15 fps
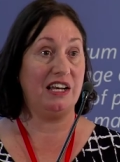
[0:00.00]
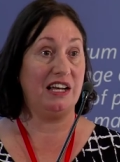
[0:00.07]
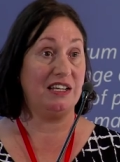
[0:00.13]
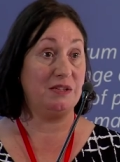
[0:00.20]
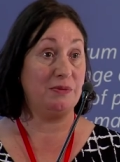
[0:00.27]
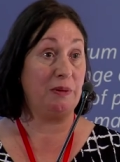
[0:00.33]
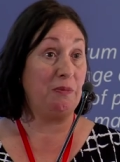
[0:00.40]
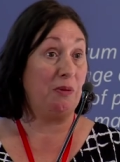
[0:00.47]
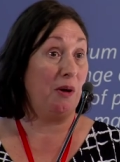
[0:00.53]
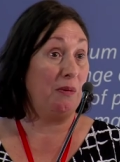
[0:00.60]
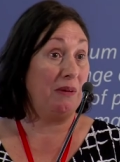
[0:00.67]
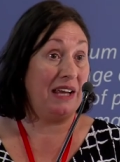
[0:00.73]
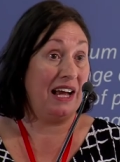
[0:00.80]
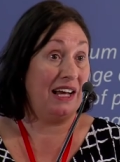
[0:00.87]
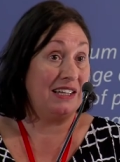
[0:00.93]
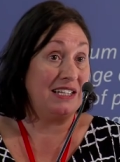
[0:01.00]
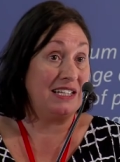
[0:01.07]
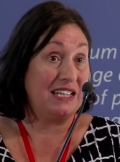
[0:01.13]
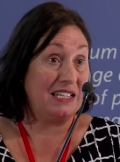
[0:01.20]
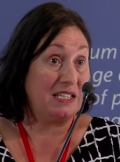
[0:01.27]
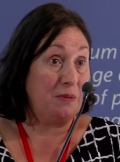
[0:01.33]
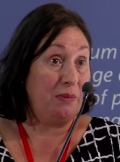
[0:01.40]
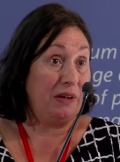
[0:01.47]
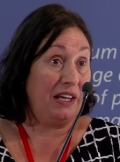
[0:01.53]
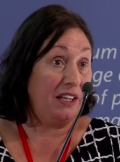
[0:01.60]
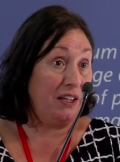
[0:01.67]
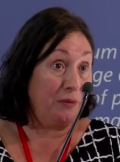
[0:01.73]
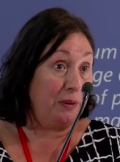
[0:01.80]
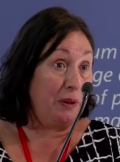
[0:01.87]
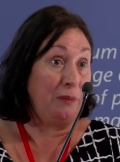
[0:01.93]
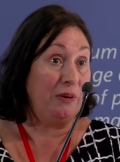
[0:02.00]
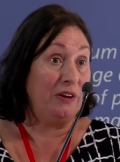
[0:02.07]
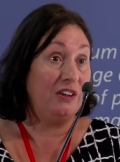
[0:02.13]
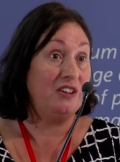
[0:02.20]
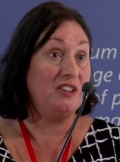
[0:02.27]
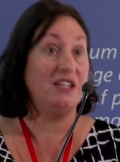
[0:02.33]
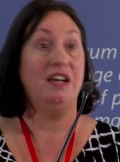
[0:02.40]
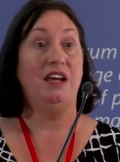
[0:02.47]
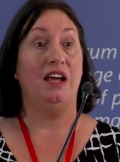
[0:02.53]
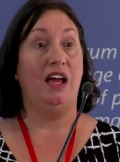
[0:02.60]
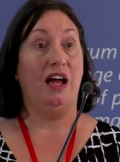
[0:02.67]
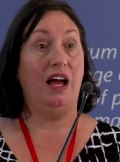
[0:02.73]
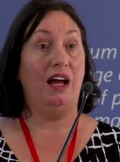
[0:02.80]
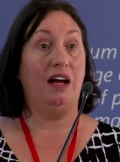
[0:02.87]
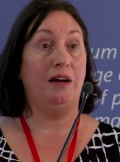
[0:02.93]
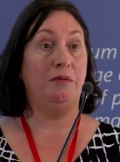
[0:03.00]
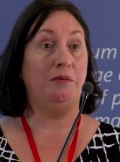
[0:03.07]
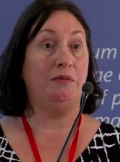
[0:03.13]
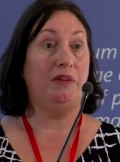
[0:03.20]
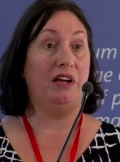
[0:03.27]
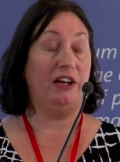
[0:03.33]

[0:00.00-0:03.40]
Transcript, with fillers: as we probably had anticipated we would um,